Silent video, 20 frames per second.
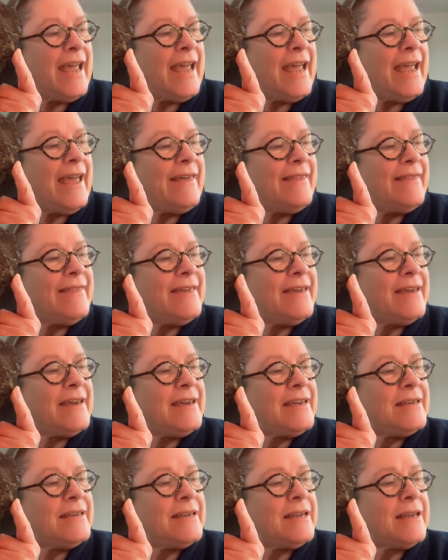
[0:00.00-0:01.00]
And
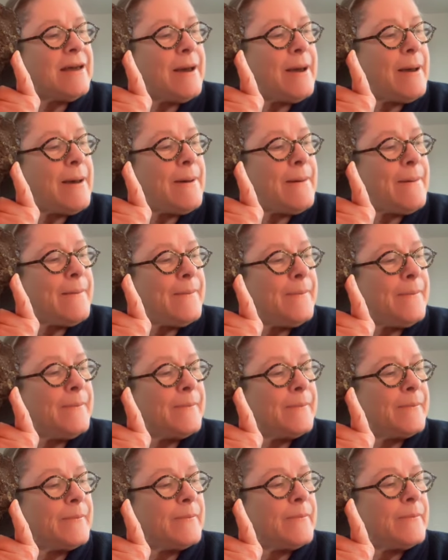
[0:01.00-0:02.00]
then
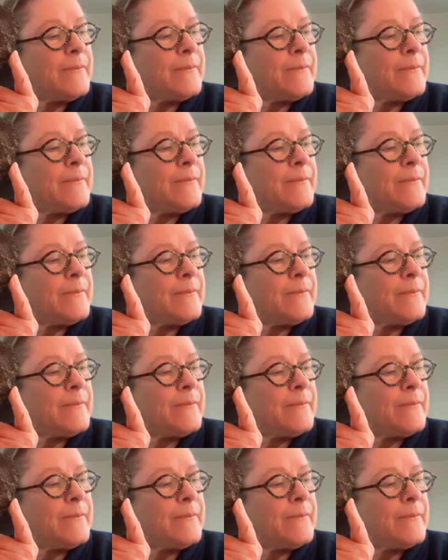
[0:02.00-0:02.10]
the